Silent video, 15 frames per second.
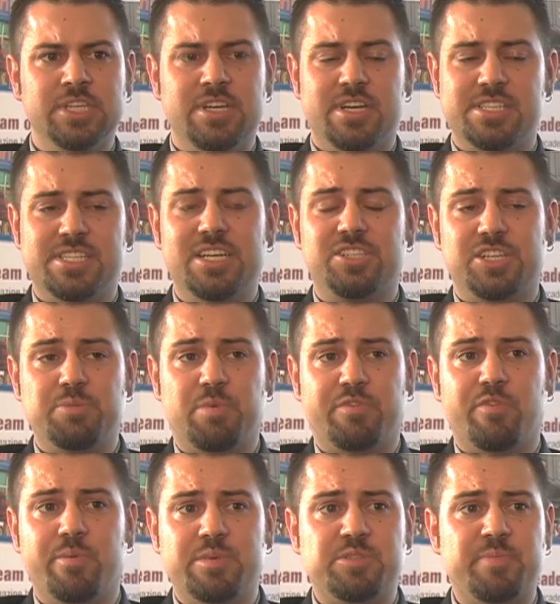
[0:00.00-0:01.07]
Essentially,
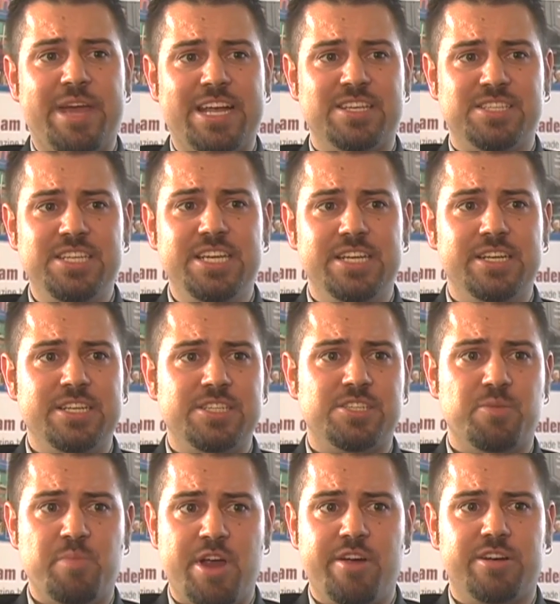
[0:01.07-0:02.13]
Performance Magazine is
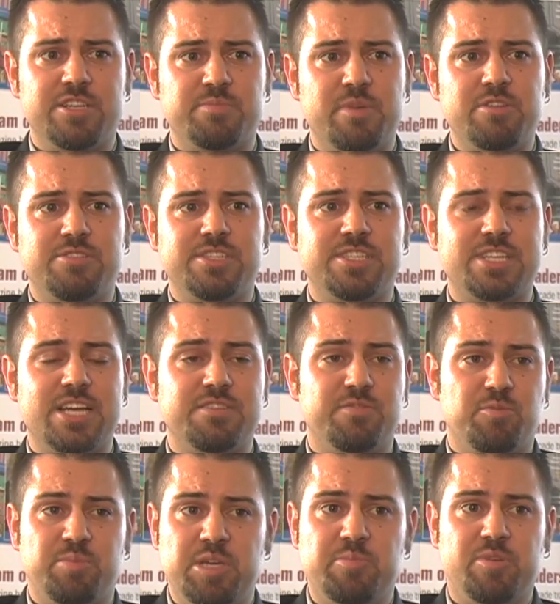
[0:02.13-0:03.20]
America's most
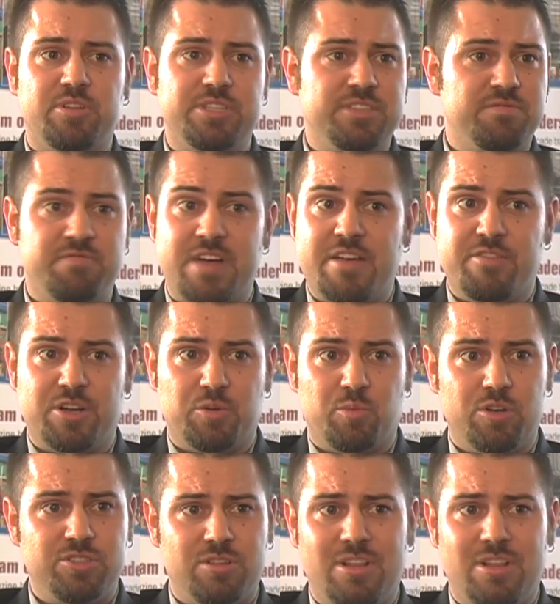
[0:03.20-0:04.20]
successful people in 500 words or